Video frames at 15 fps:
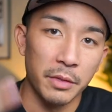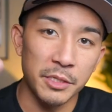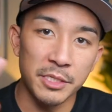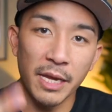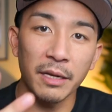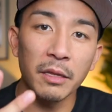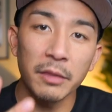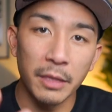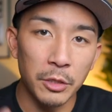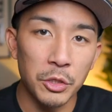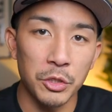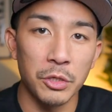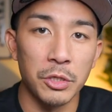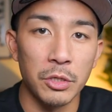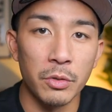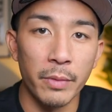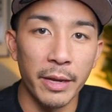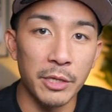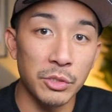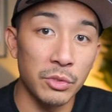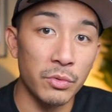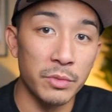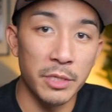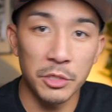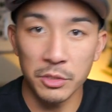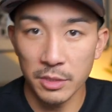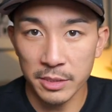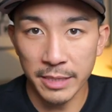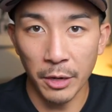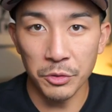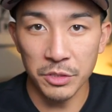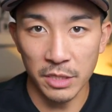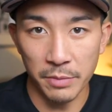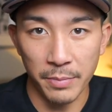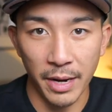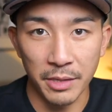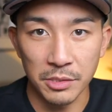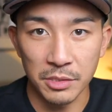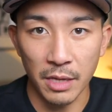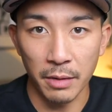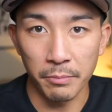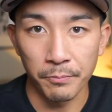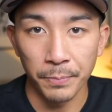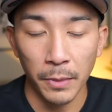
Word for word: The second thing you should do is to ditch the scarcity mindset.